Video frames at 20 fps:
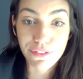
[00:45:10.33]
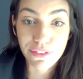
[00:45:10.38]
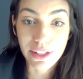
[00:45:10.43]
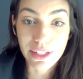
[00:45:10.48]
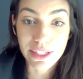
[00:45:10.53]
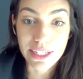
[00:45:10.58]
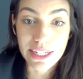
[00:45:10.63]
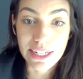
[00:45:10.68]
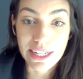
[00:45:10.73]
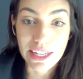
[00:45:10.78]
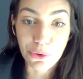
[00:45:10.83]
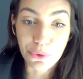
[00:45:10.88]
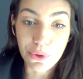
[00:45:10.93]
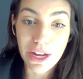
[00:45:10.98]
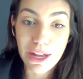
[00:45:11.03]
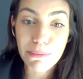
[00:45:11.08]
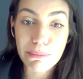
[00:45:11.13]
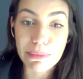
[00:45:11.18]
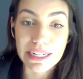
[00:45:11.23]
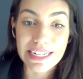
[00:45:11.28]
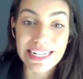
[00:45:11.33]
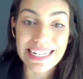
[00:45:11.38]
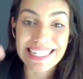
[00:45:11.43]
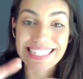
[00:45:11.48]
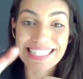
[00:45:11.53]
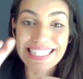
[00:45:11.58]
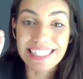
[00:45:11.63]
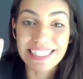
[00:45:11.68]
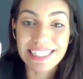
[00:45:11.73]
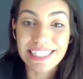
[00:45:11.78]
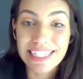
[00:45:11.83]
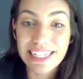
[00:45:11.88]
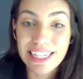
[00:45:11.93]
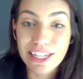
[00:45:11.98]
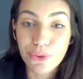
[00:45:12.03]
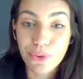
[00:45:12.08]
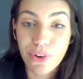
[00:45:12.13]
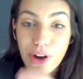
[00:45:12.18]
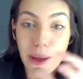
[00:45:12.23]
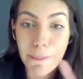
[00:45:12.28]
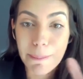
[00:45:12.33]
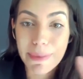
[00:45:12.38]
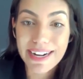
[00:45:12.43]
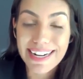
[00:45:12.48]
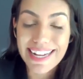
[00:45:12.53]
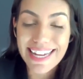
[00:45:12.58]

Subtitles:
learning grammar is learning grammar